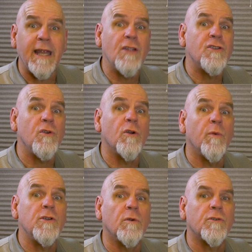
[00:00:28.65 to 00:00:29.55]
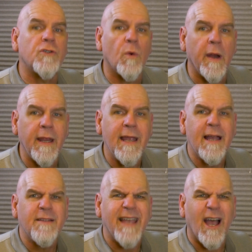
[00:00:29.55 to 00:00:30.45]
into your original story
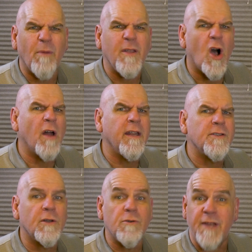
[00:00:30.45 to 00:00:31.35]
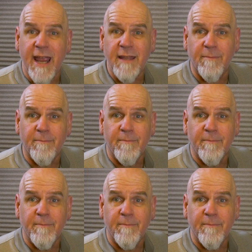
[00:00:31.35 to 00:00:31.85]
to help the audience understand them?